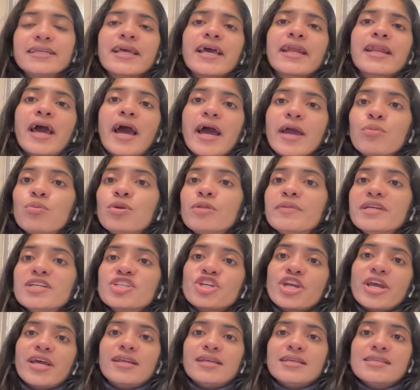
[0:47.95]
and I will be
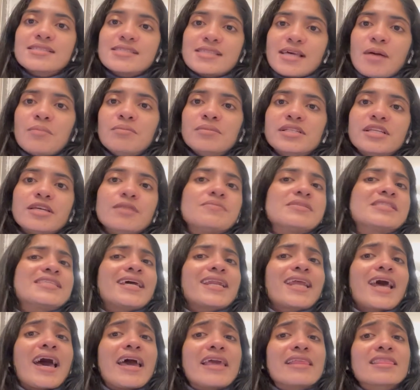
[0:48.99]
sharing some tips
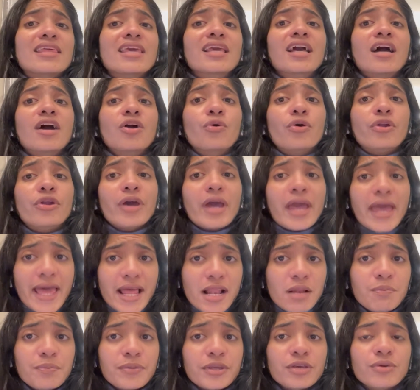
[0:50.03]
that I think are going to
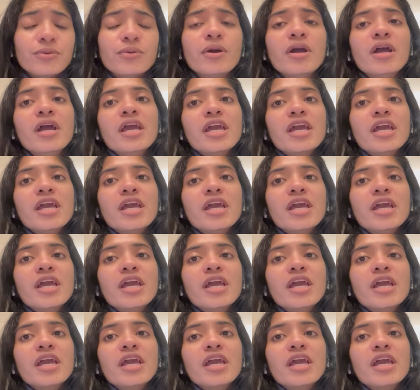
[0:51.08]
help you